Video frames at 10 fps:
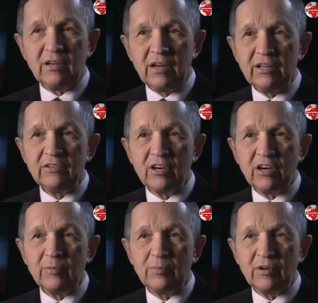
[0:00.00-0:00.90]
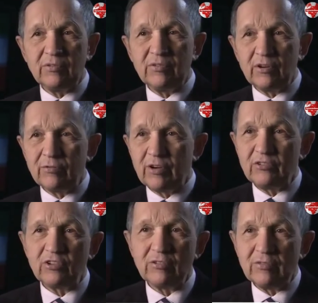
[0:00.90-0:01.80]
any type of
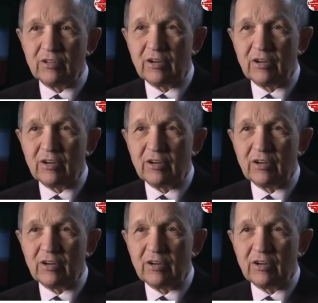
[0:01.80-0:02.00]
intervention in